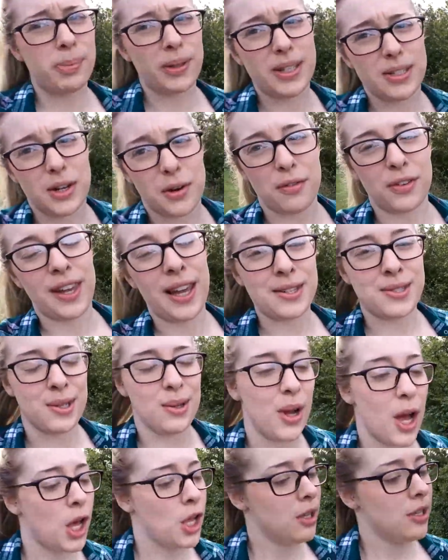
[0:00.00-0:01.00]
Please don't forget
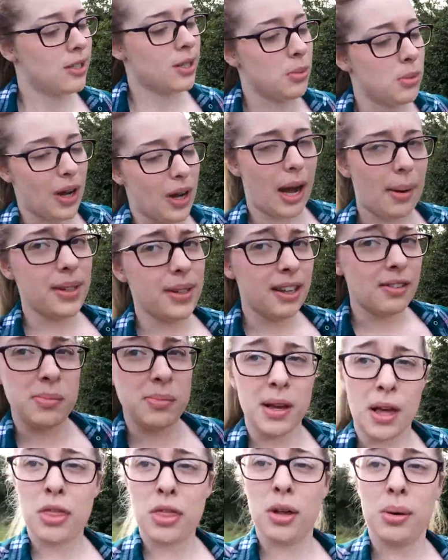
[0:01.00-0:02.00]
to subscribe and give
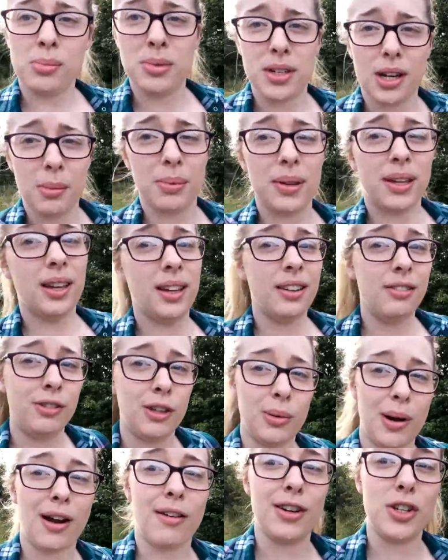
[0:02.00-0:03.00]
me a thumbs up
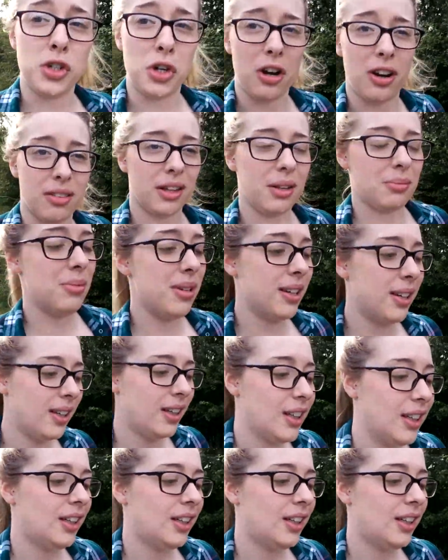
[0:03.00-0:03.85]
if you are enjoying them.